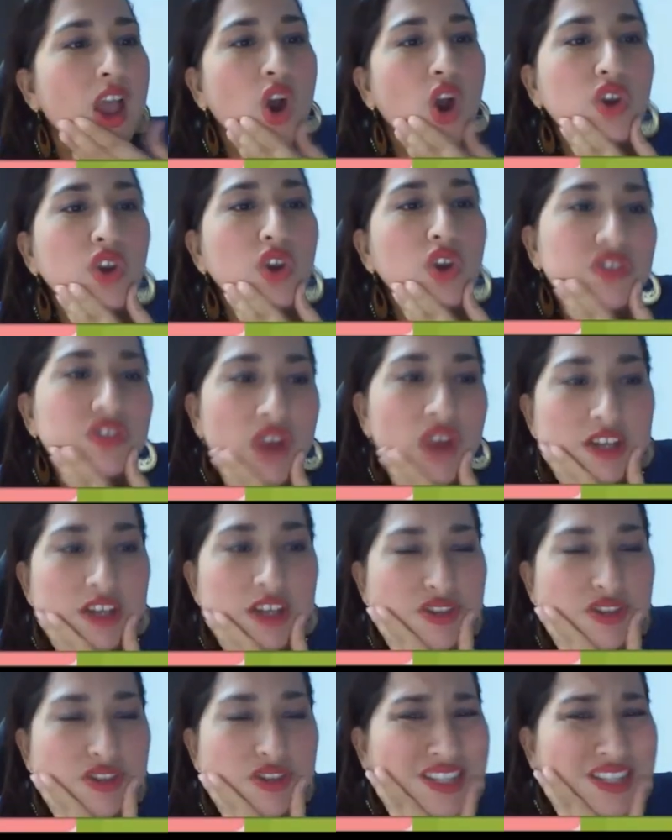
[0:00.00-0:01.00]

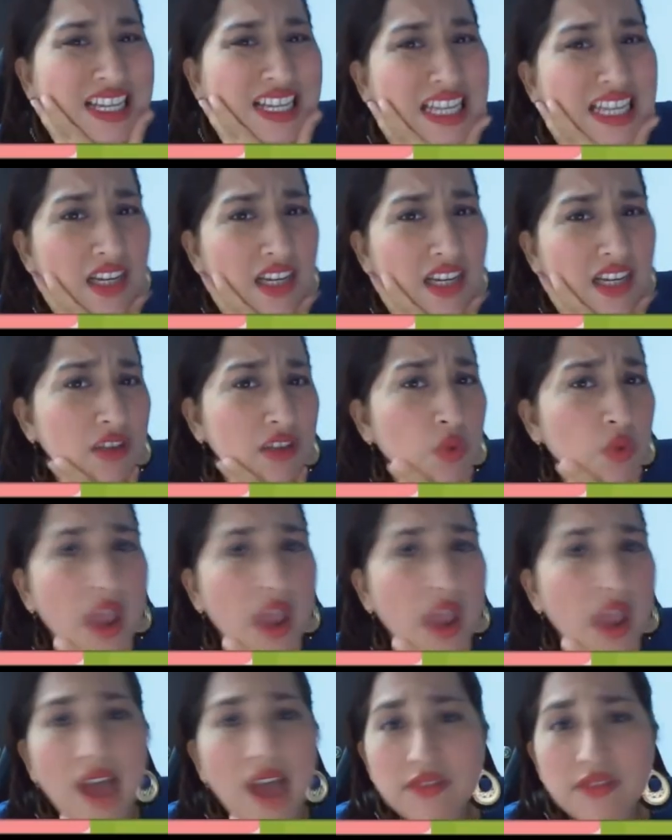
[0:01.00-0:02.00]
Contractions. In English, we
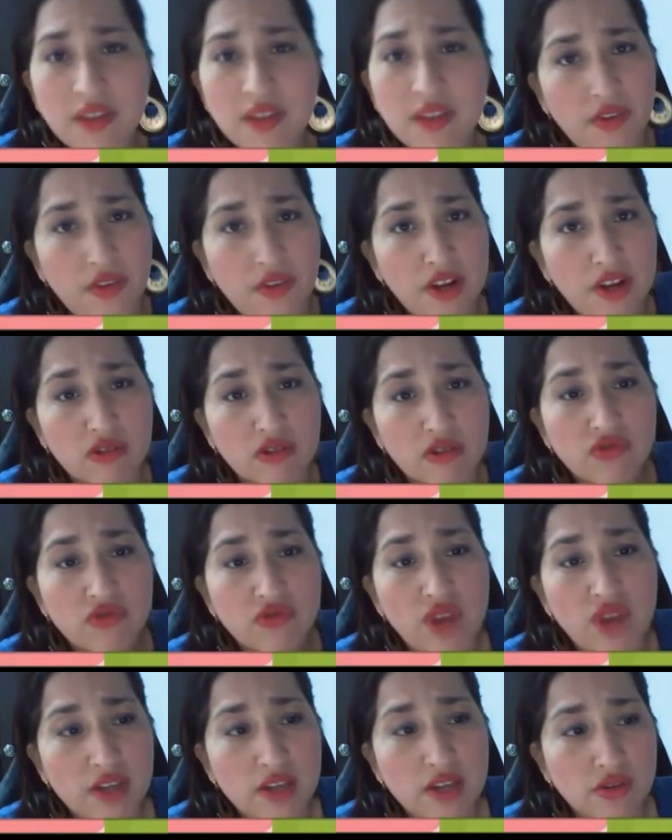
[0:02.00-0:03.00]
have different
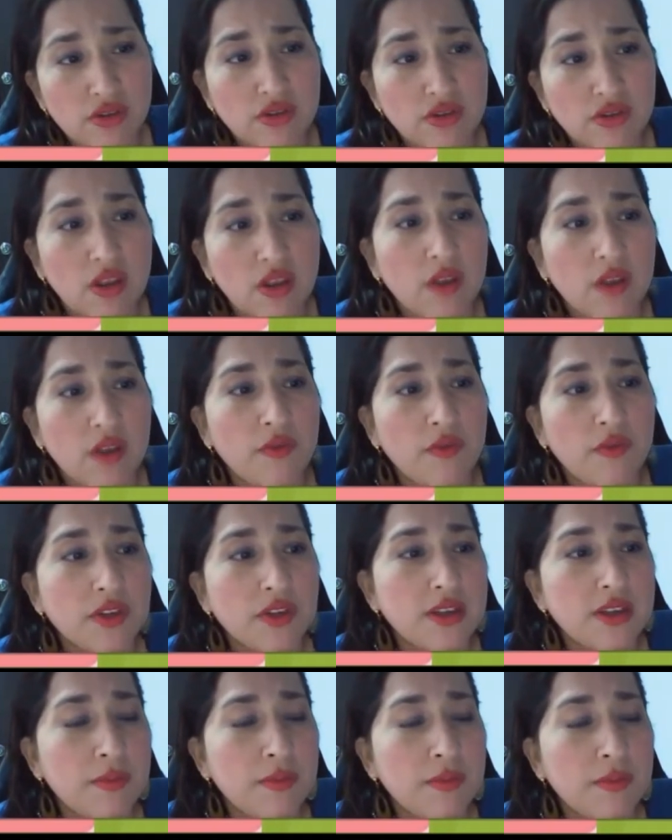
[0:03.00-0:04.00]
contractions. For
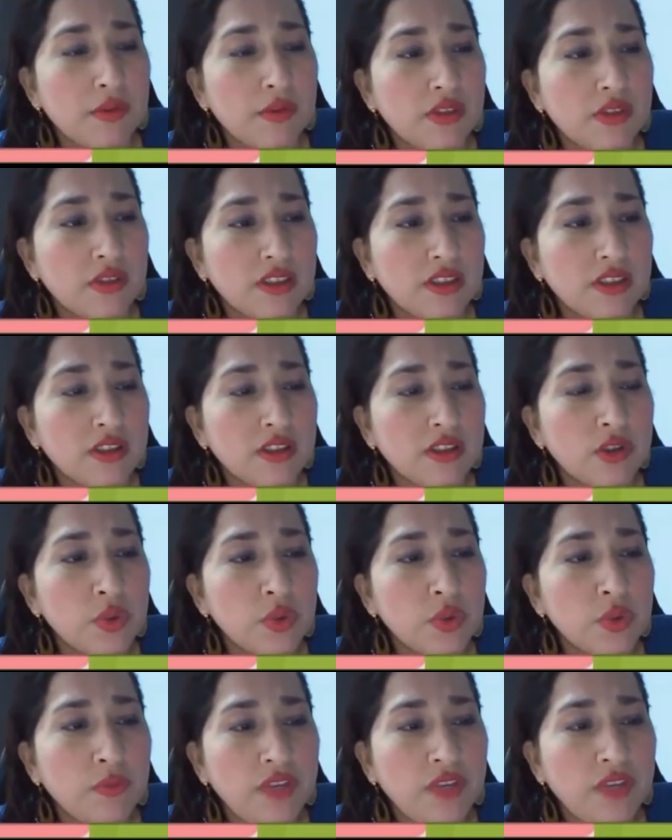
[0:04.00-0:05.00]
example,
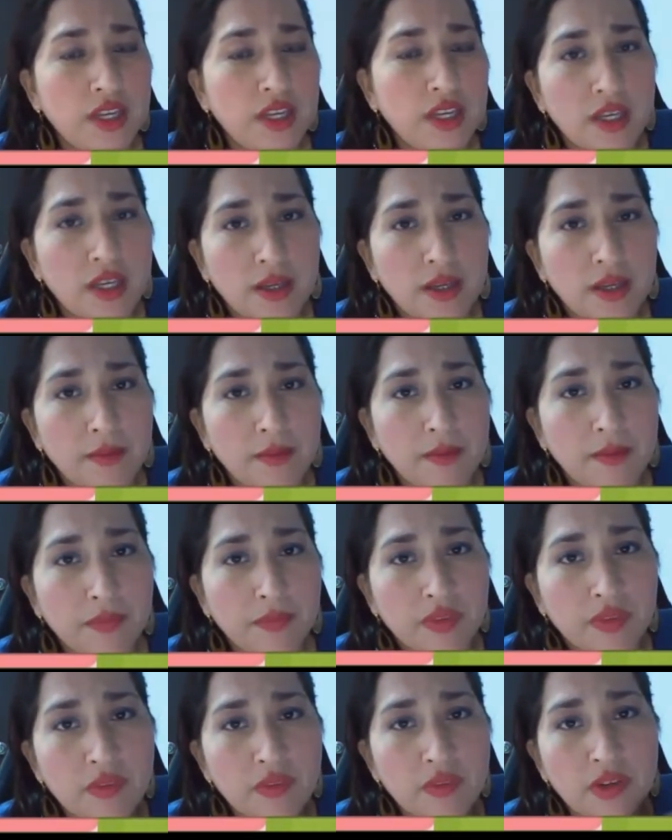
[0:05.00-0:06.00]
to be
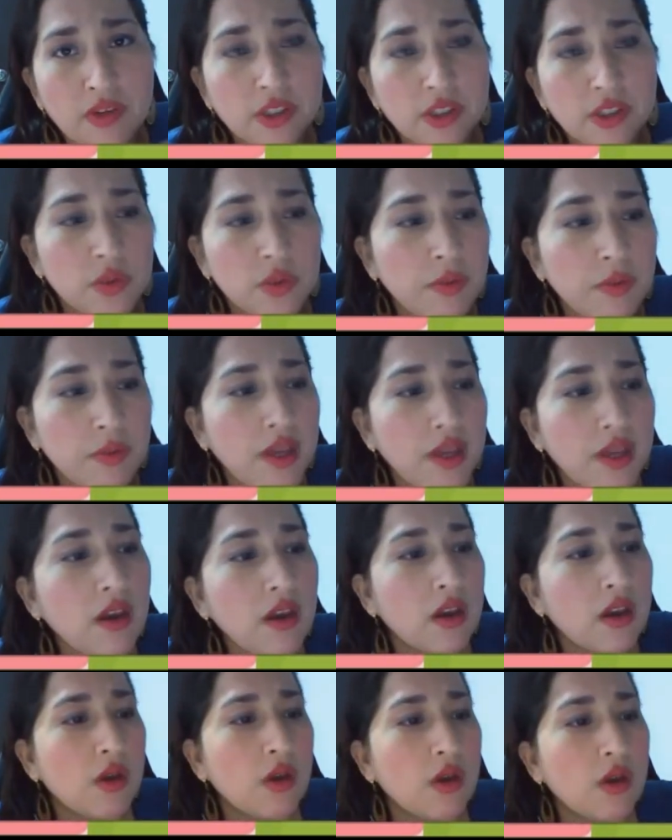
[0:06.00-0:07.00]
the verb to be,
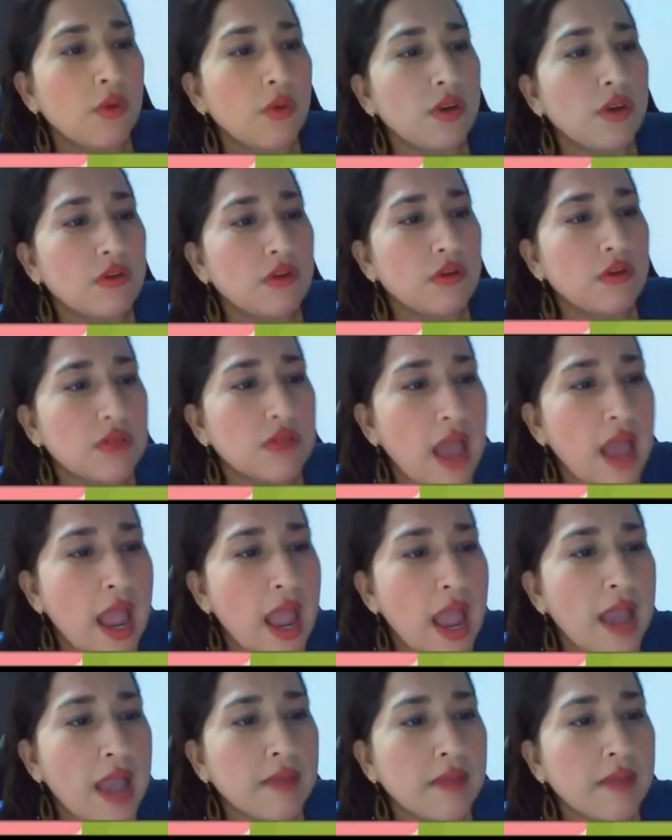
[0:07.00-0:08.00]
we use
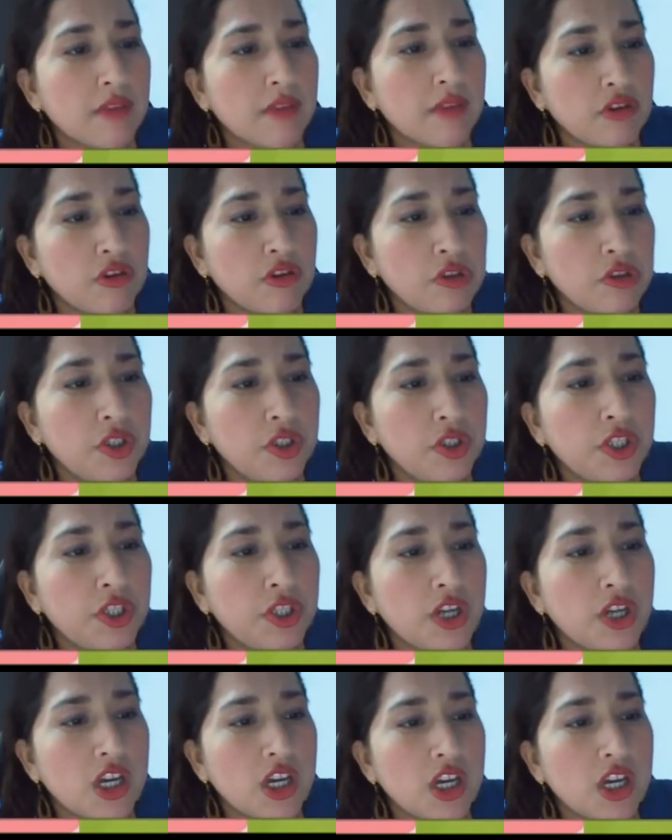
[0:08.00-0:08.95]
I'm, your,